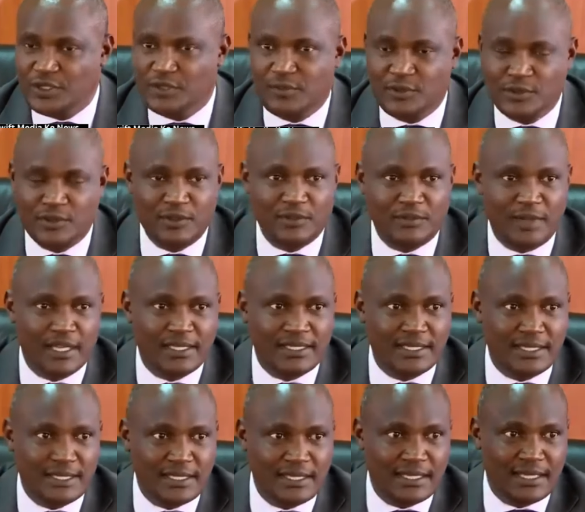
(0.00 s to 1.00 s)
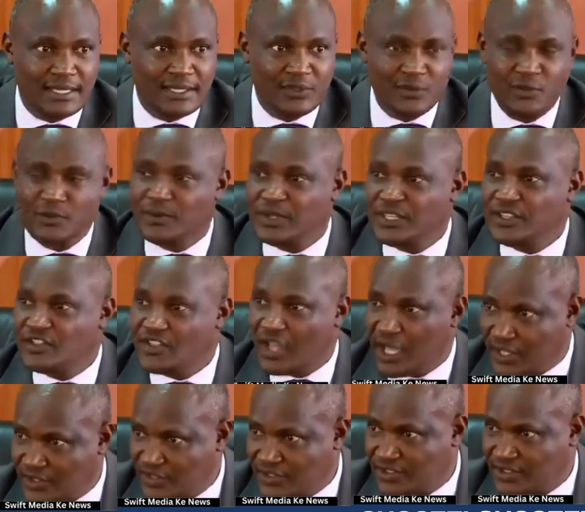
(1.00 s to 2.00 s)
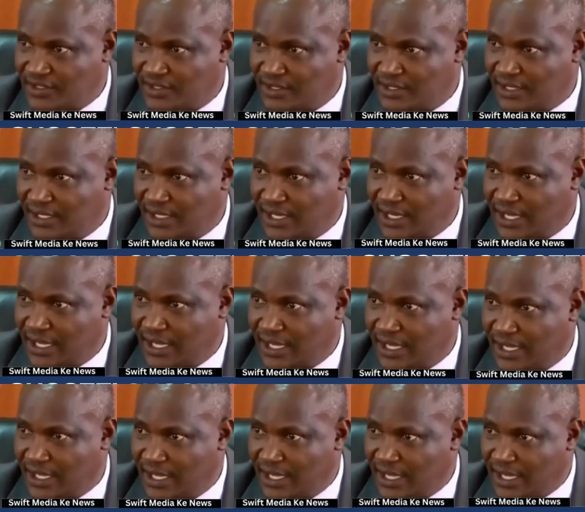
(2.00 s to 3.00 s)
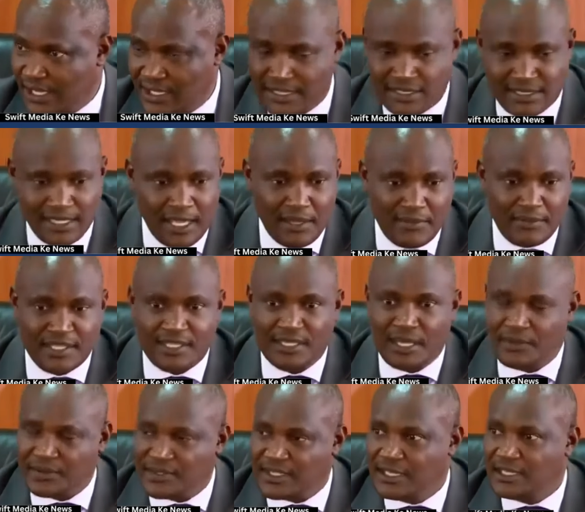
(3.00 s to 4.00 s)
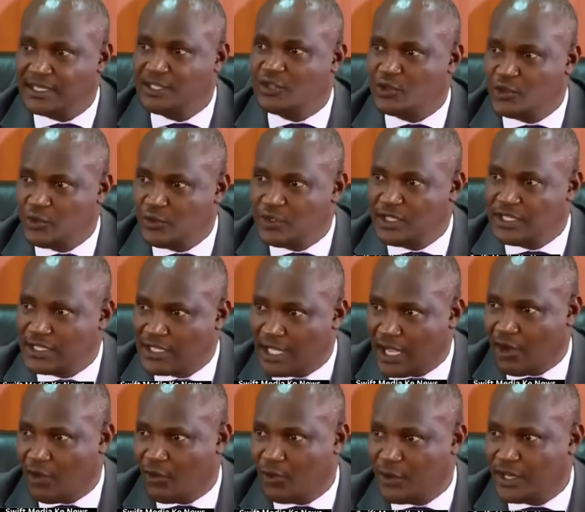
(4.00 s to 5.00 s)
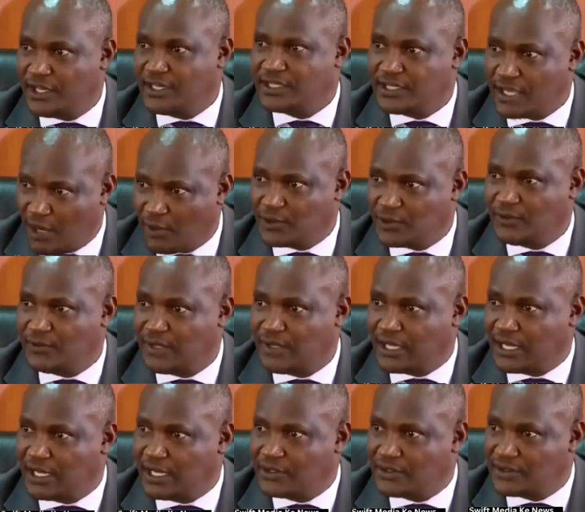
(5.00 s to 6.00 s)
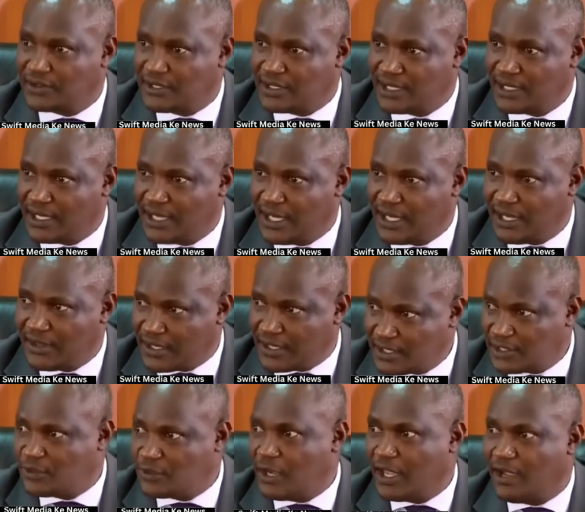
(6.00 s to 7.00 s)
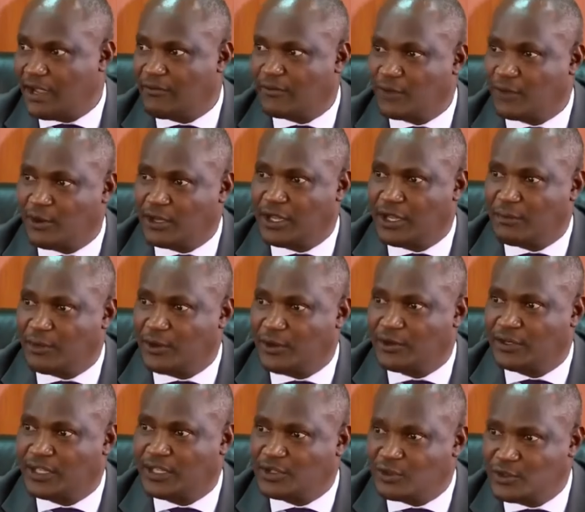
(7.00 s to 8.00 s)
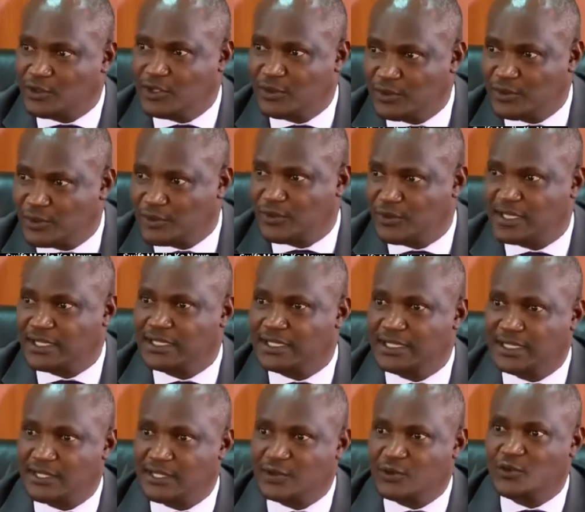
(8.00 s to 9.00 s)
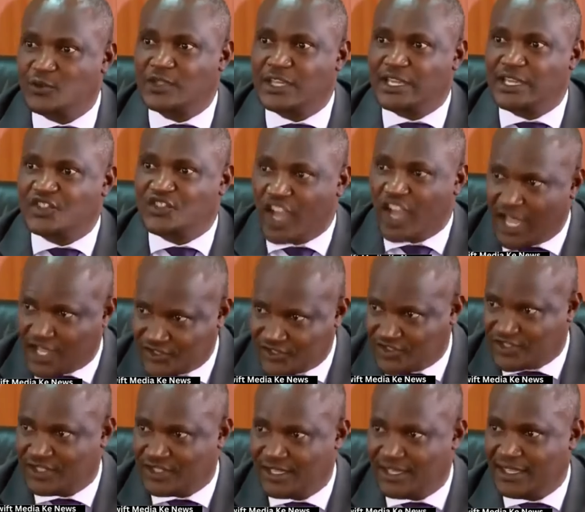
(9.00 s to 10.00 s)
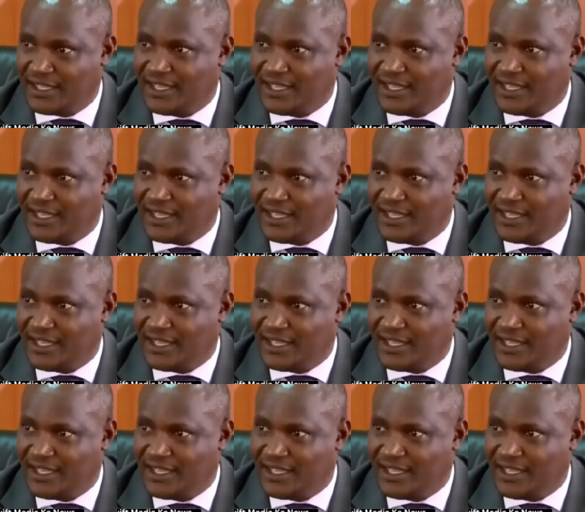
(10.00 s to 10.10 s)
deputy party leaders would be in charge. Any time he's absent, including now when he's out of the country. And that is why I've called upon the two deputy party leaders to take charge